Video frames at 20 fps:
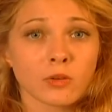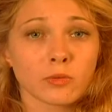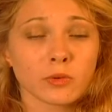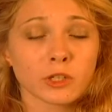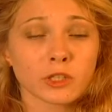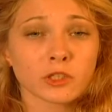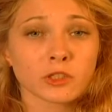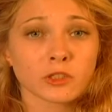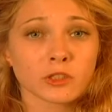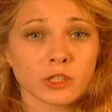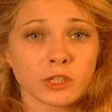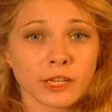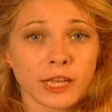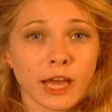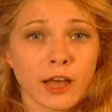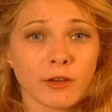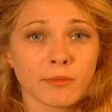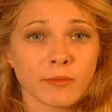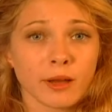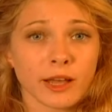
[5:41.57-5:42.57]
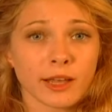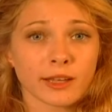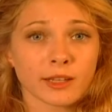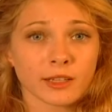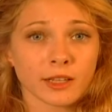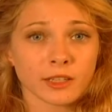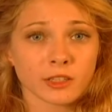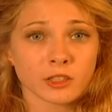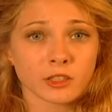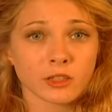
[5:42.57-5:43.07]
which took out my
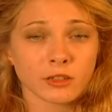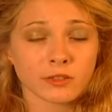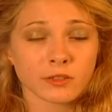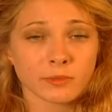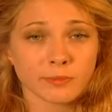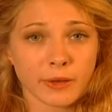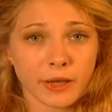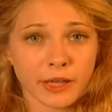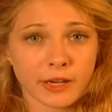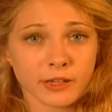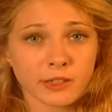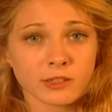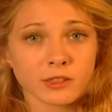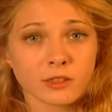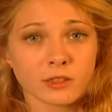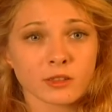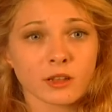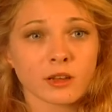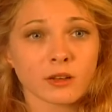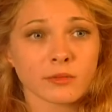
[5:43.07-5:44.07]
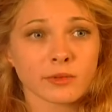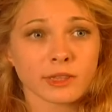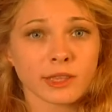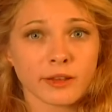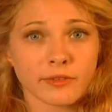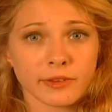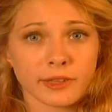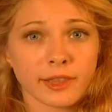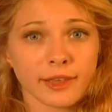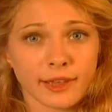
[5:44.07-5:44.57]
collection of spiders along with
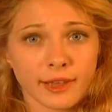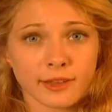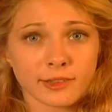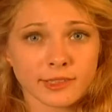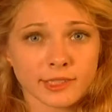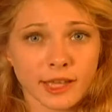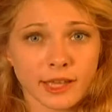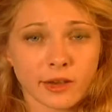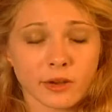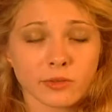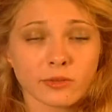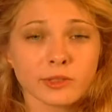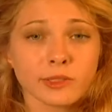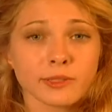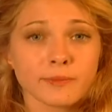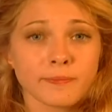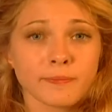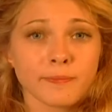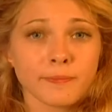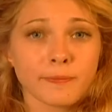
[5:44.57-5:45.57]
everything else I owned.